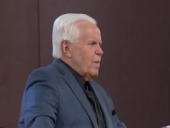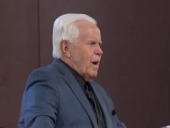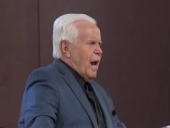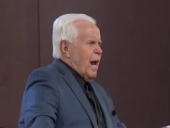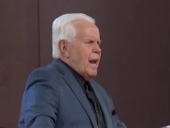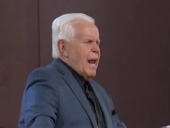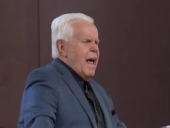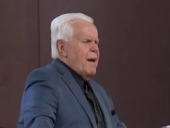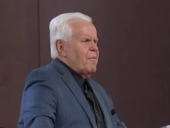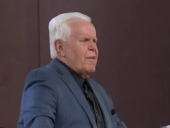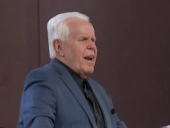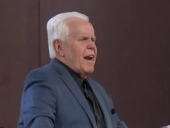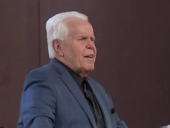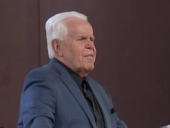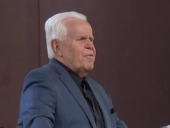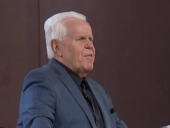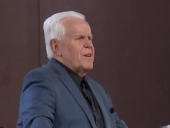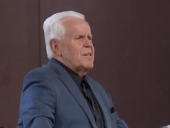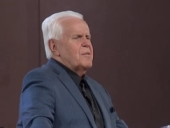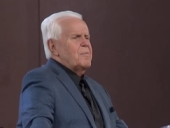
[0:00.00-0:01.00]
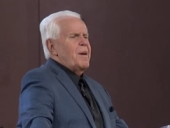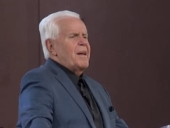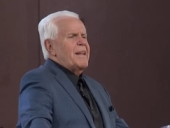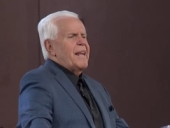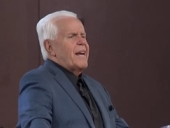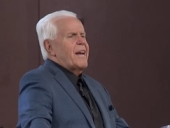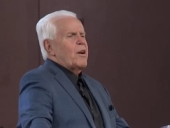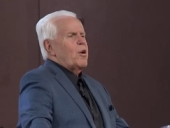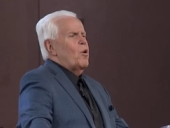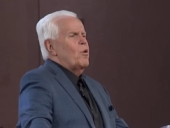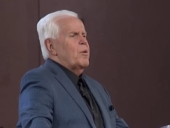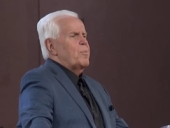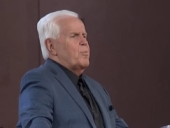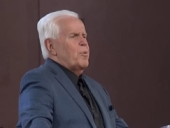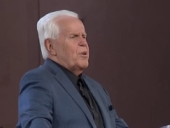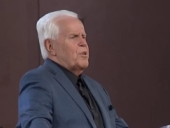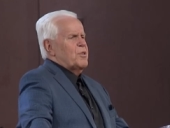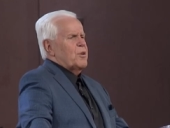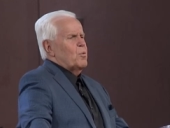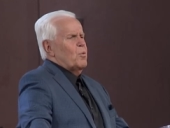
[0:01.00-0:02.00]
I have a lot of friends of mine, they can only
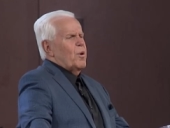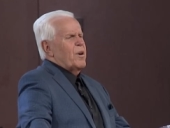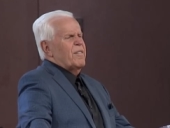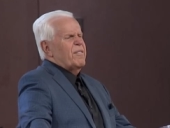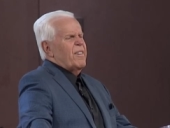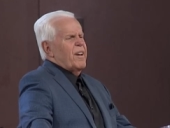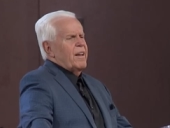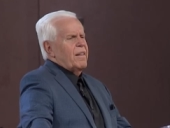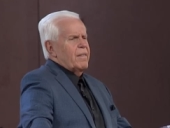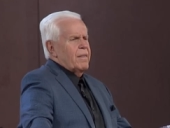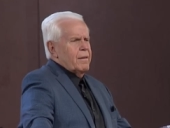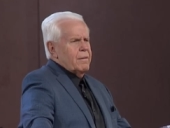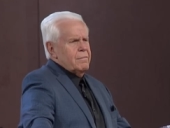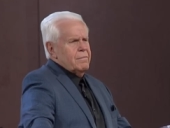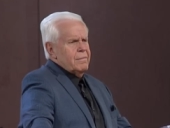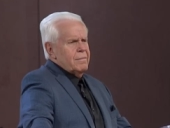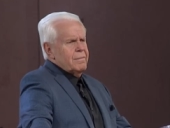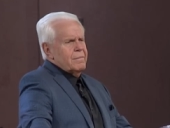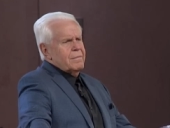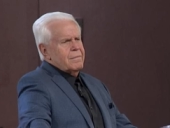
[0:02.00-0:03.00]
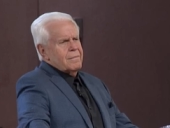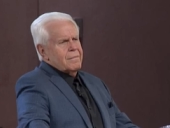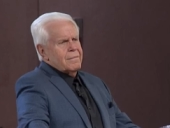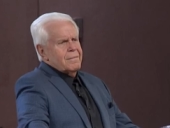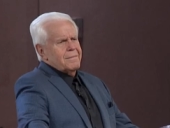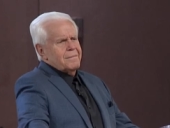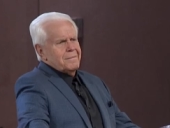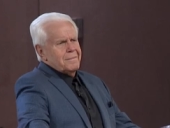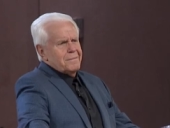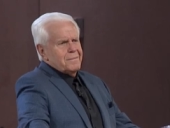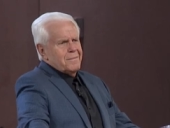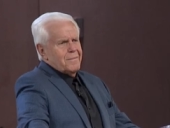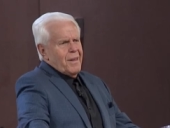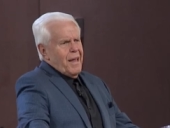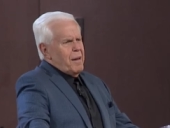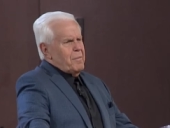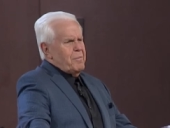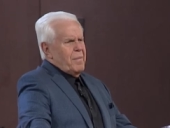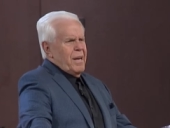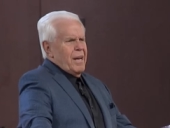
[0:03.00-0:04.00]
preach the word of faith.
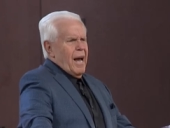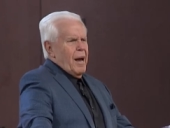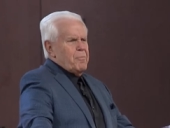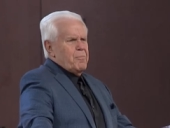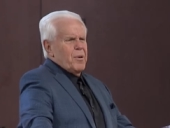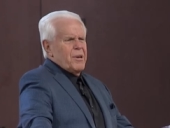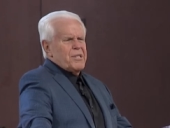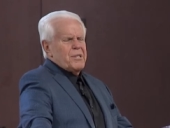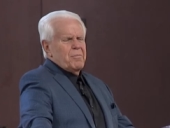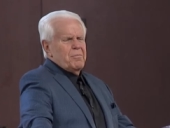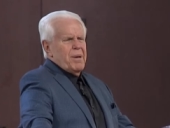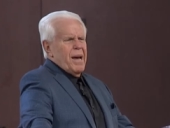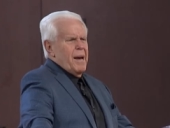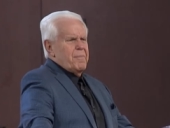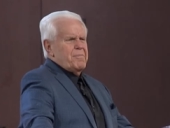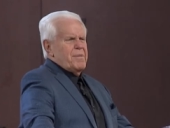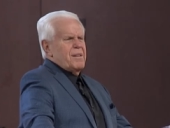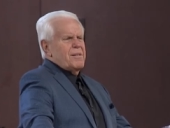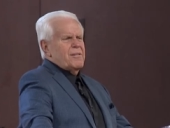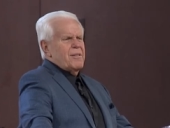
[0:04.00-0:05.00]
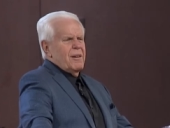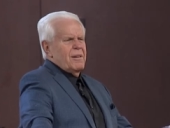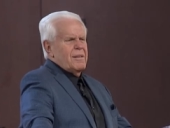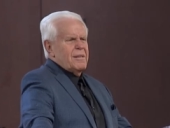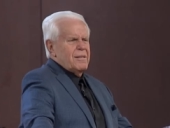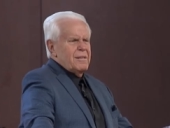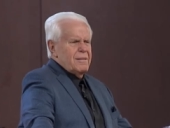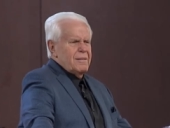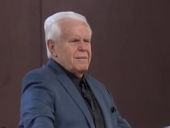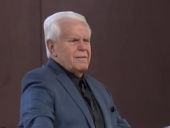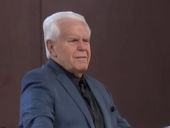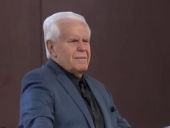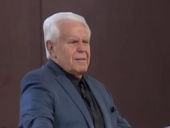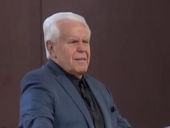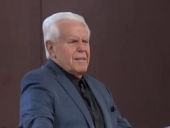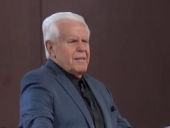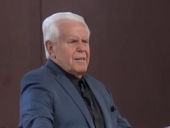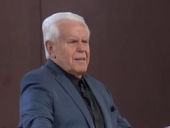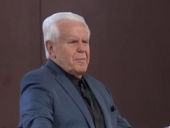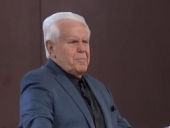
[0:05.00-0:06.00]
Not me. I preach in Baptist churches,
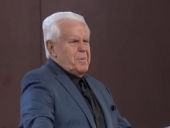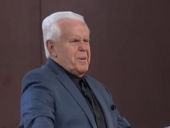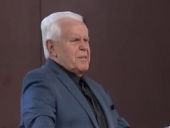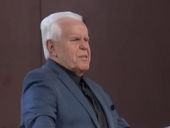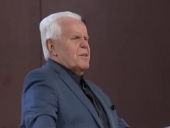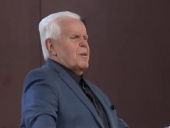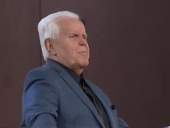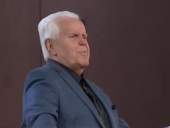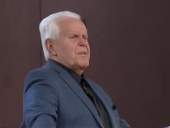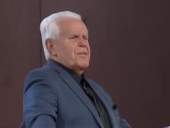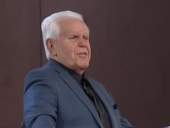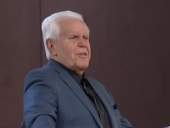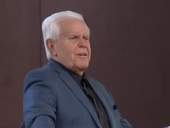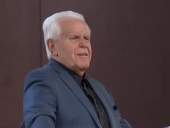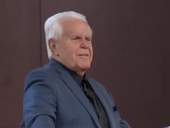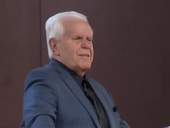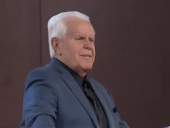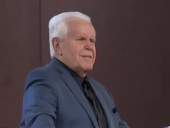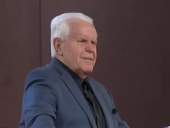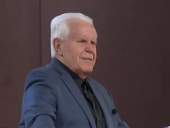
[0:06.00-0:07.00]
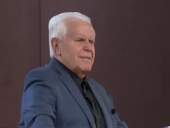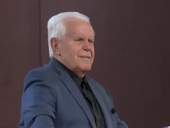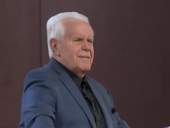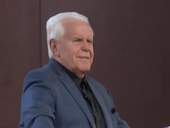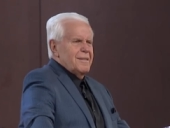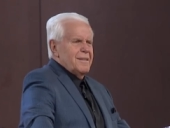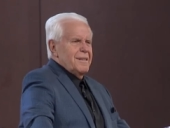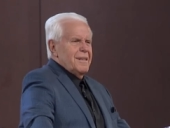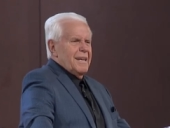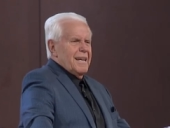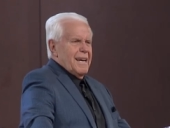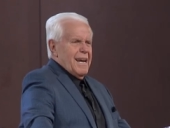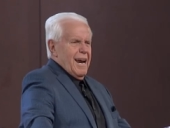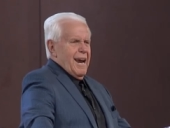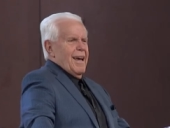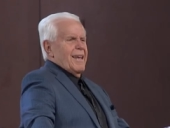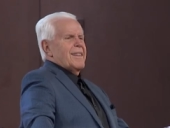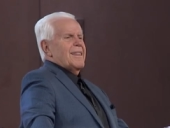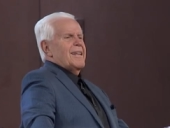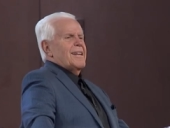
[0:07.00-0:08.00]
Episcopal churches,
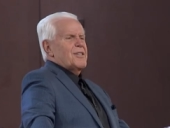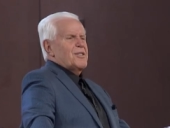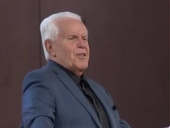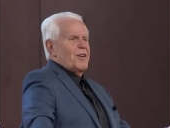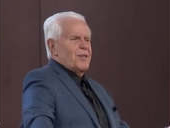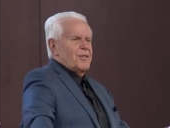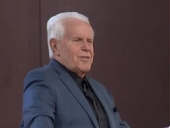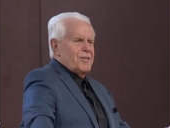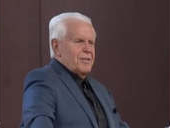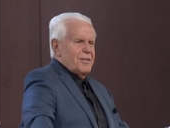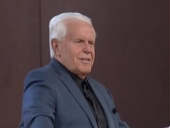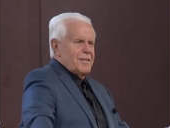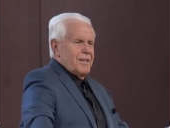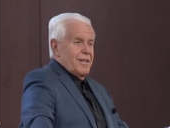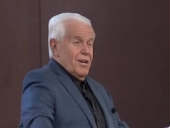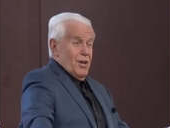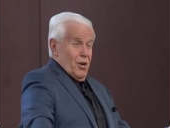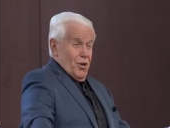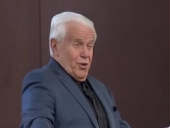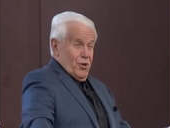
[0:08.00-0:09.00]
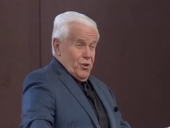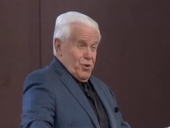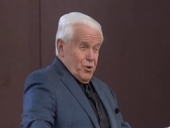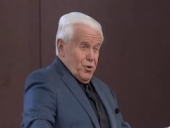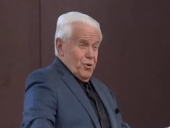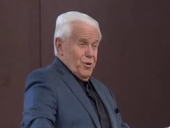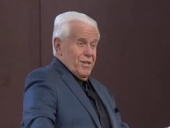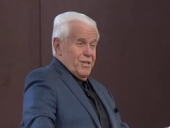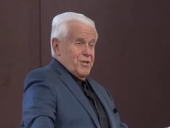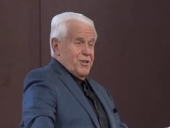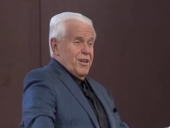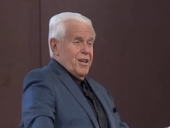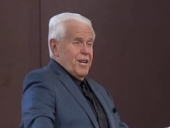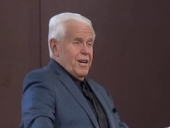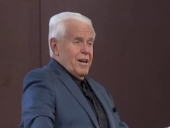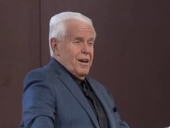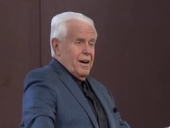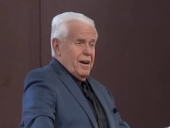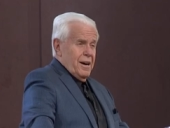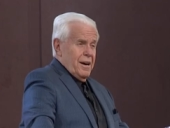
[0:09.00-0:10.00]
Catholic churches, Jewish
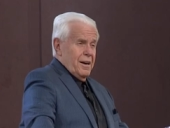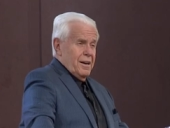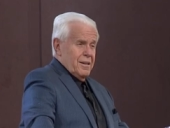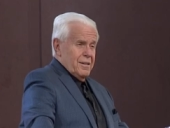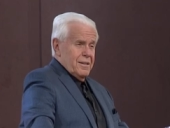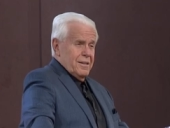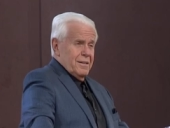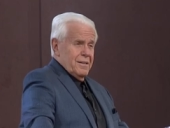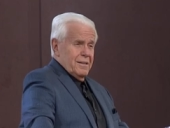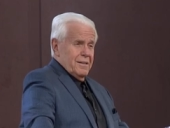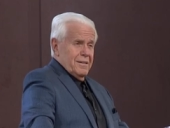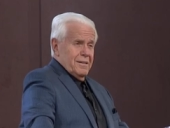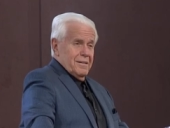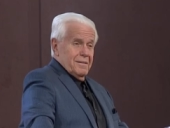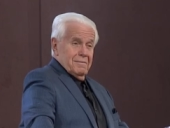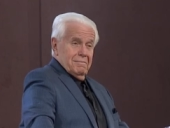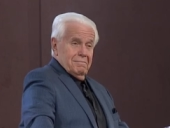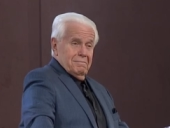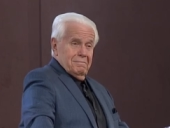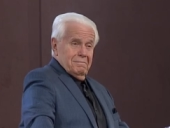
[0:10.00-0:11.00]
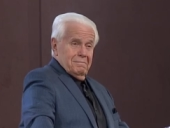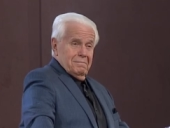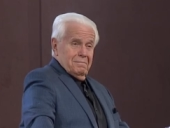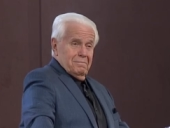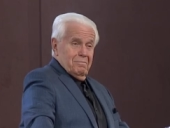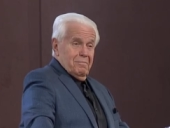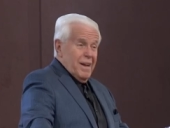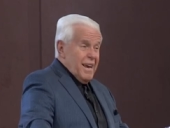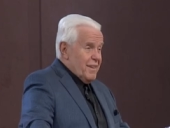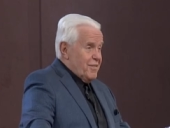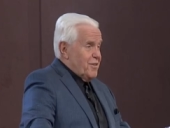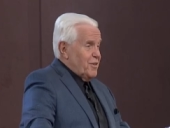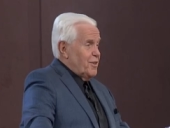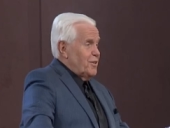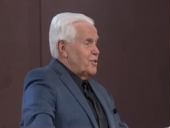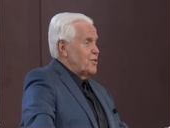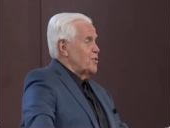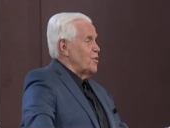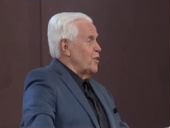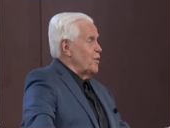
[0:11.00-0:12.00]
synagogues,
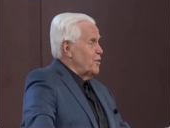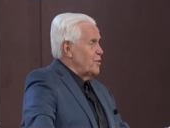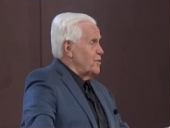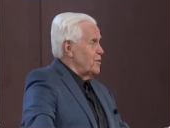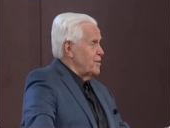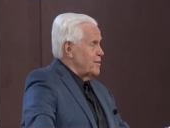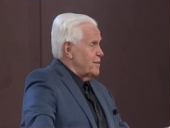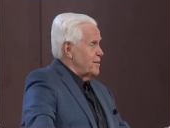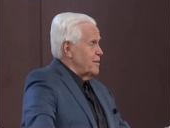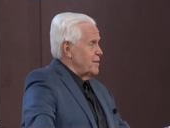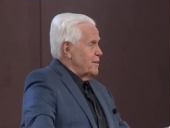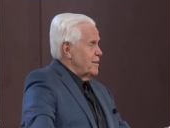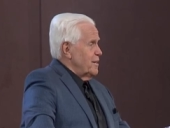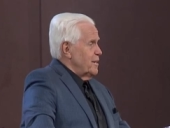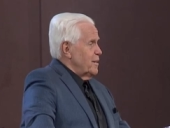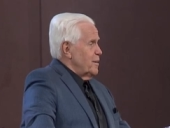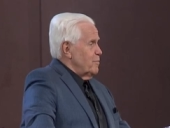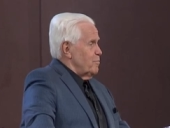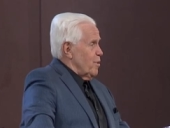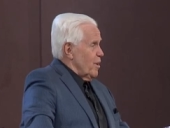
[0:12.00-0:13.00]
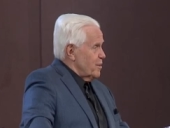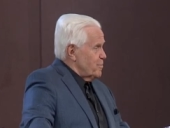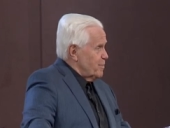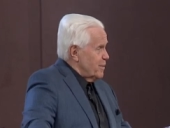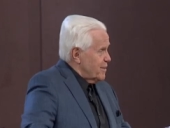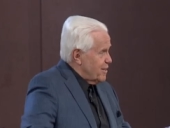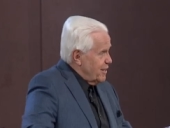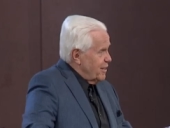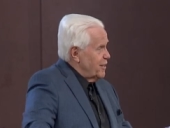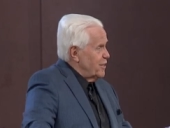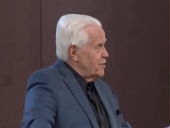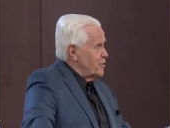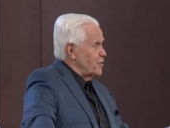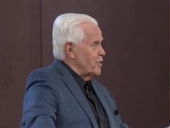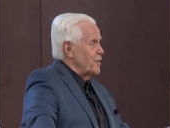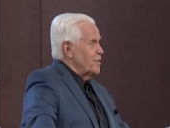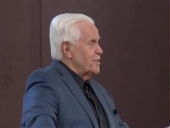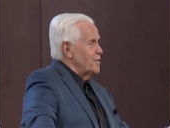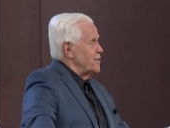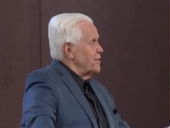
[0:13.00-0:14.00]
Methodist churches, Presbyterian
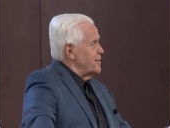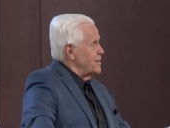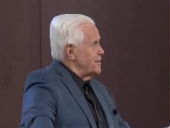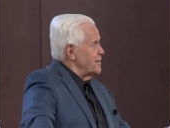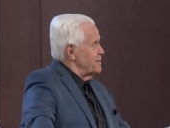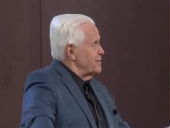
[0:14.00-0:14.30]
churches.